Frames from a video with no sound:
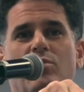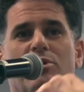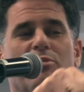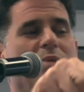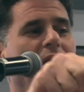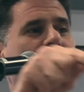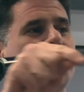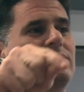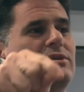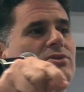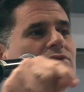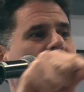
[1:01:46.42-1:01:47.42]
where the
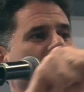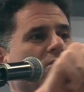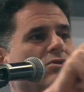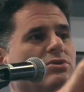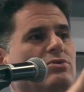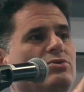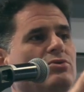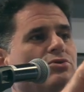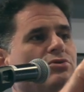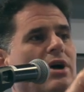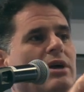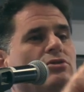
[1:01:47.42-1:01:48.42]
Palestinians say the Jews are
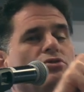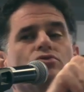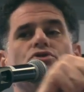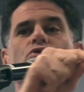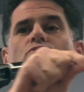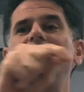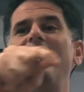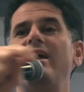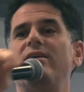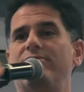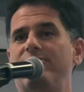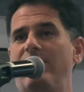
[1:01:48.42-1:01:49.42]
trying to
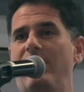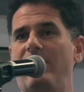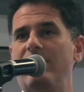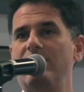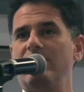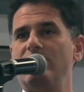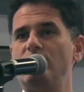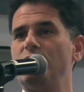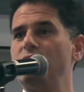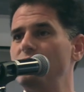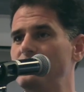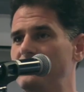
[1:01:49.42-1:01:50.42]
Judaify
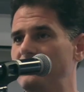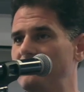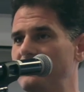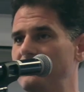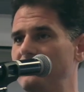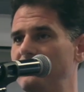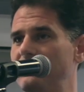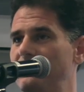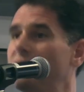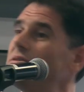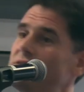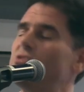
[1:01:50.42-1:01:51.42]
Jerusalem.
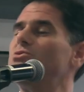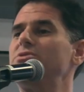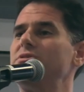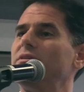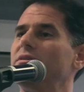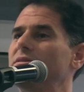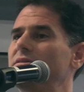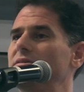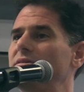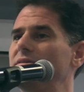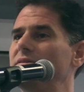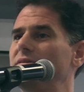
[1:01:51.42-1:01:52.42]
It's interesting.
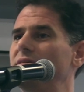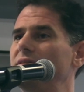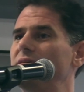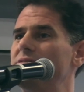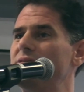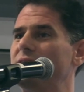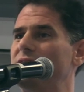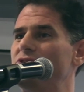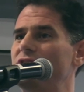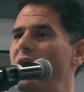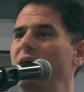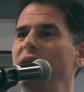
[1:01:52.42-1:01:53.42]
It's like the
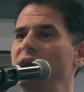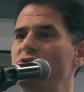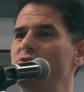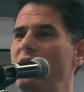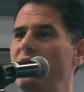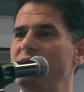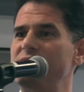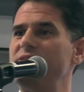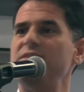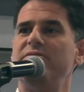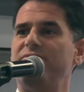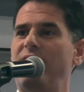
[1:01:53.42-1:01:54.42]
Chinese trying to
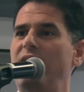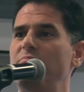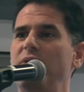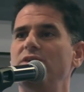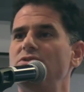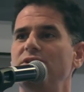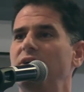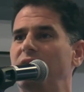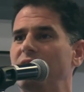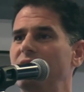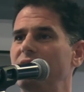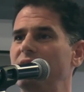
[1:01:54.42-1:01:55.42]
sinify
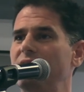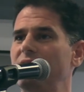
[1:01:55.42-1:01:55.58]
Beijing,